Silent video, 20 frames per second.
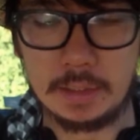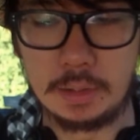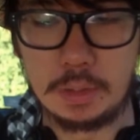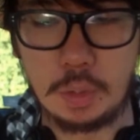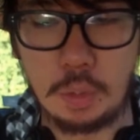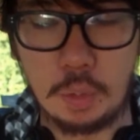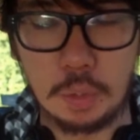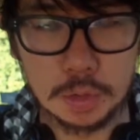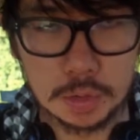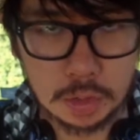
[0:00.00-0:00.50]

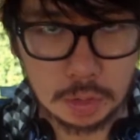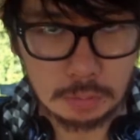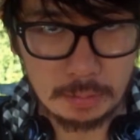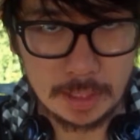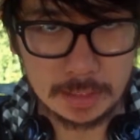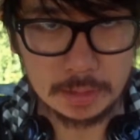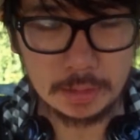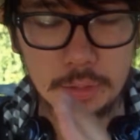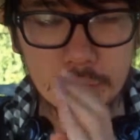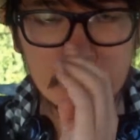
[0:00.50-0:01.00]
course
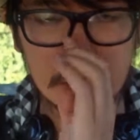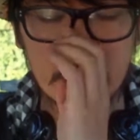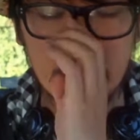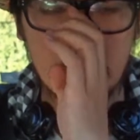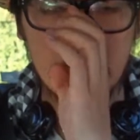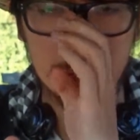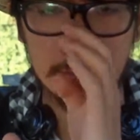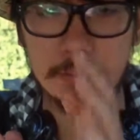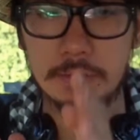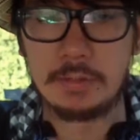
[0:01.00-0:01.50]
correcting
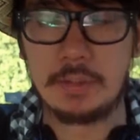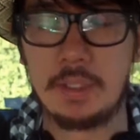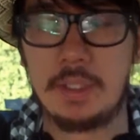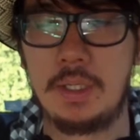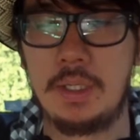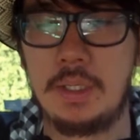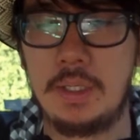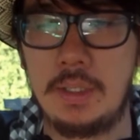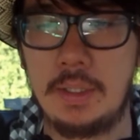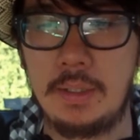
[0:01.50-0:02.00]
yourself
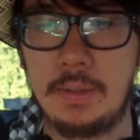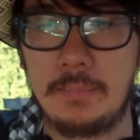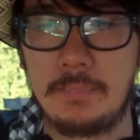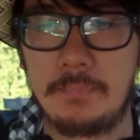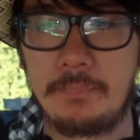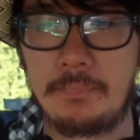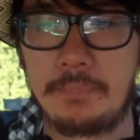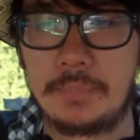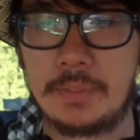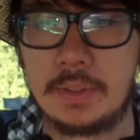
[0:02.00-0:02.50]

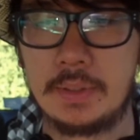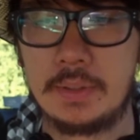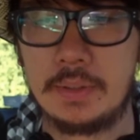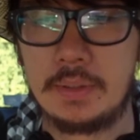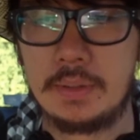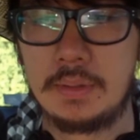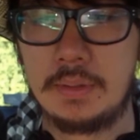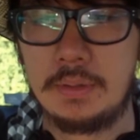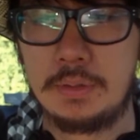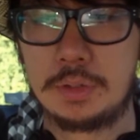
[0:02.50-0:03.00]

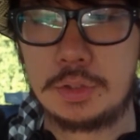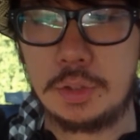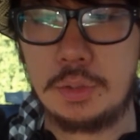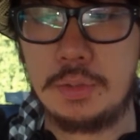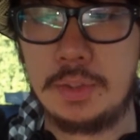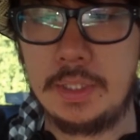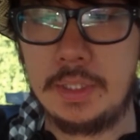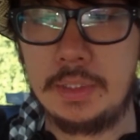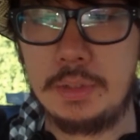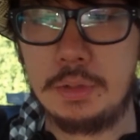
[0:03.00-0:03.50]

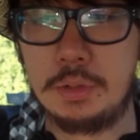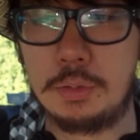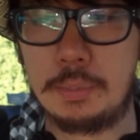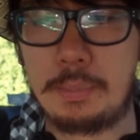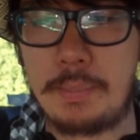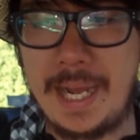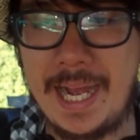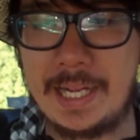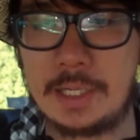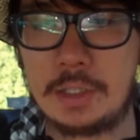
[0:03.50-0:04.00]
so that you're
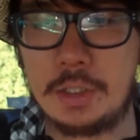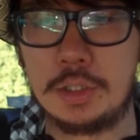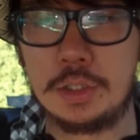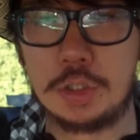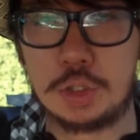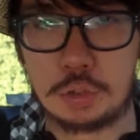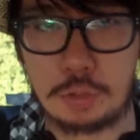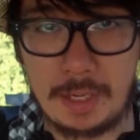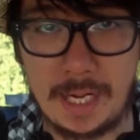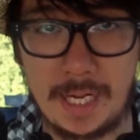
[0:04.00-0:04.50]
back
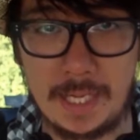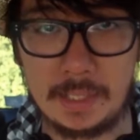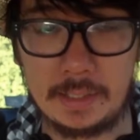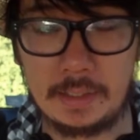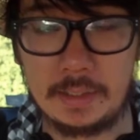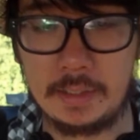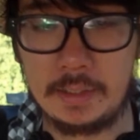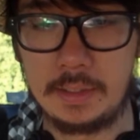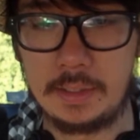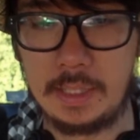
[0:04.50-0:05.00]
on
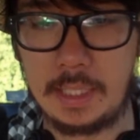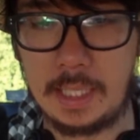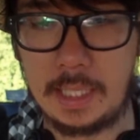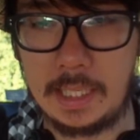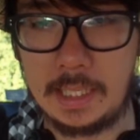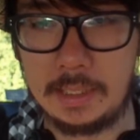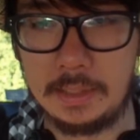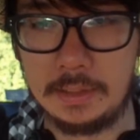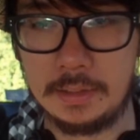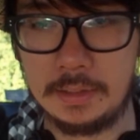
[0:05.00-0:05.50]
track
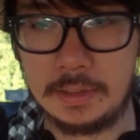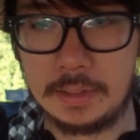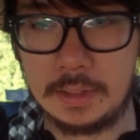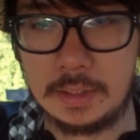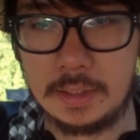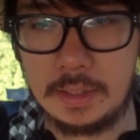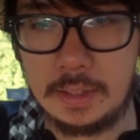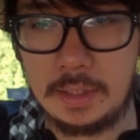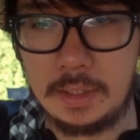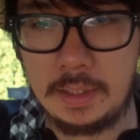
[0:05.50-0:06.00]
and
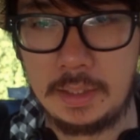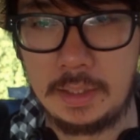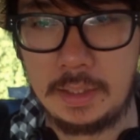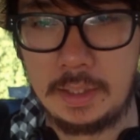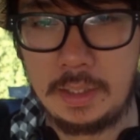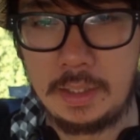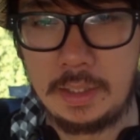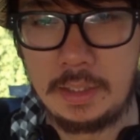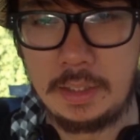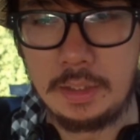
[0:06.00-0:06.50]

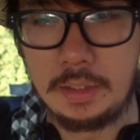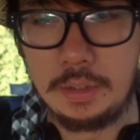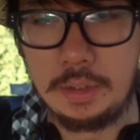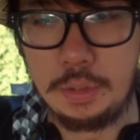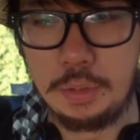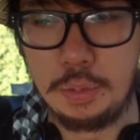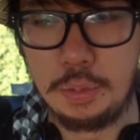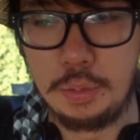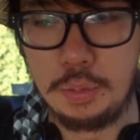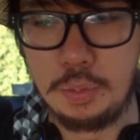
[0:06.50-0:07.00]

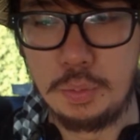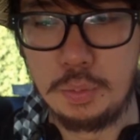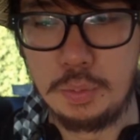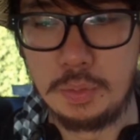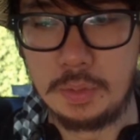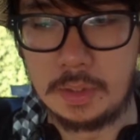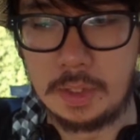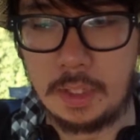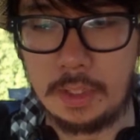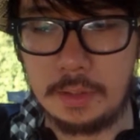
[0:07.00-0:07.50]

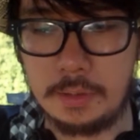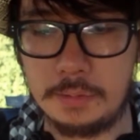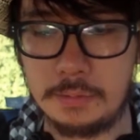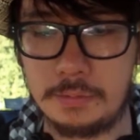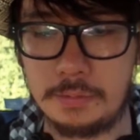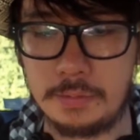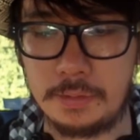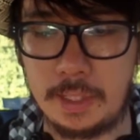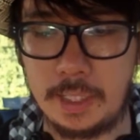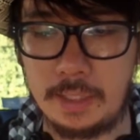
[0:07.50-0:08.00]
you kind
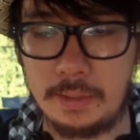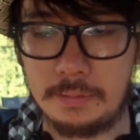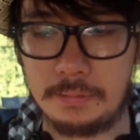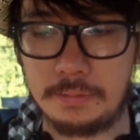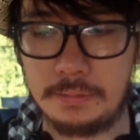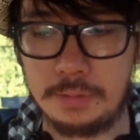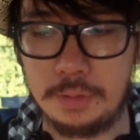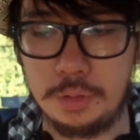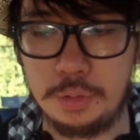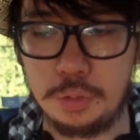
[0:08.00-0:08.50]
of
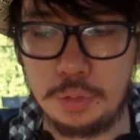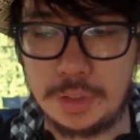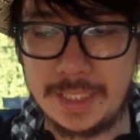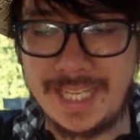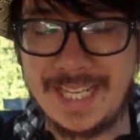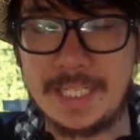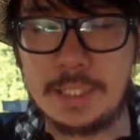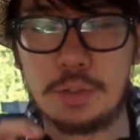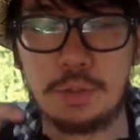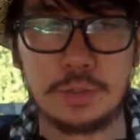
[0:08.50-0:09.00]
you
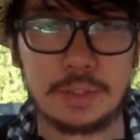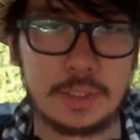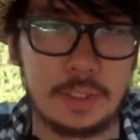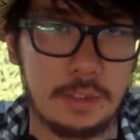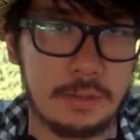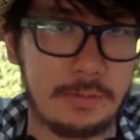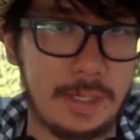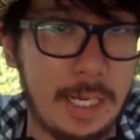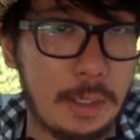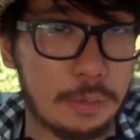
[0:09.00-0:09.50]
take
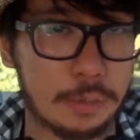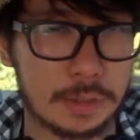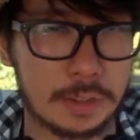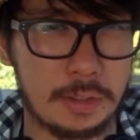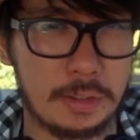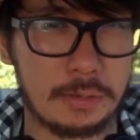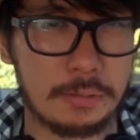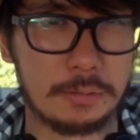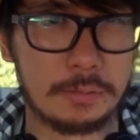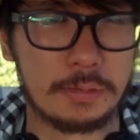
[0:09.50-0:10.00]
yourself out
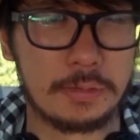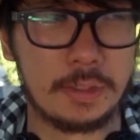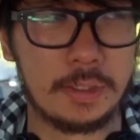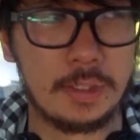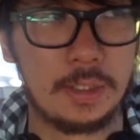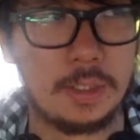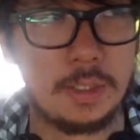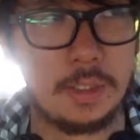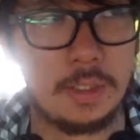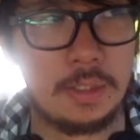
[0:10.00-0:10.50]
of
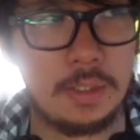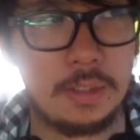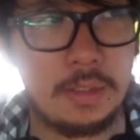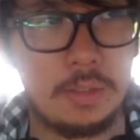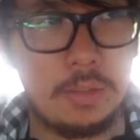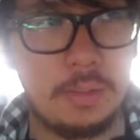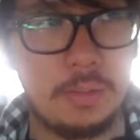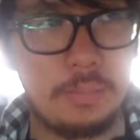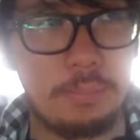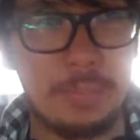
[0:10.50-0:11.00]

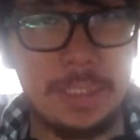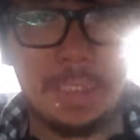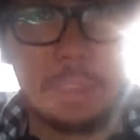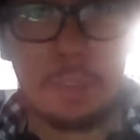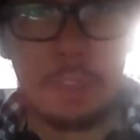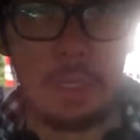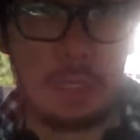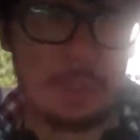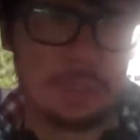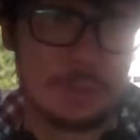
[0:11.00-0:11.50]

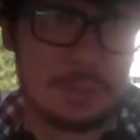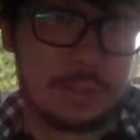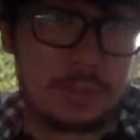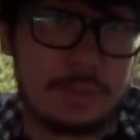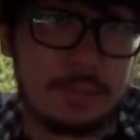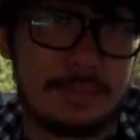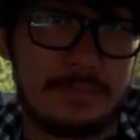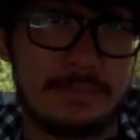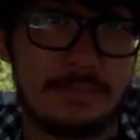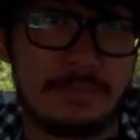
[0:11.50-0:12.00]
being
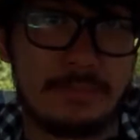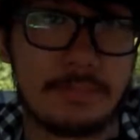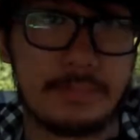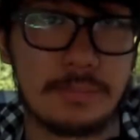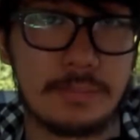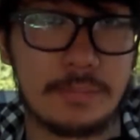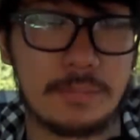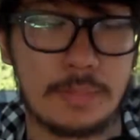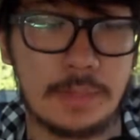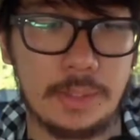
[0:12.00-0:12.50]
lost,
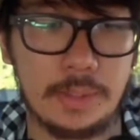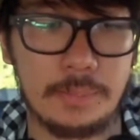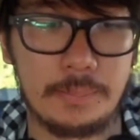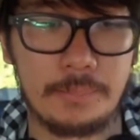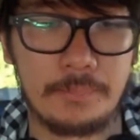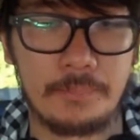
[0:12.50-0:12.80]
right?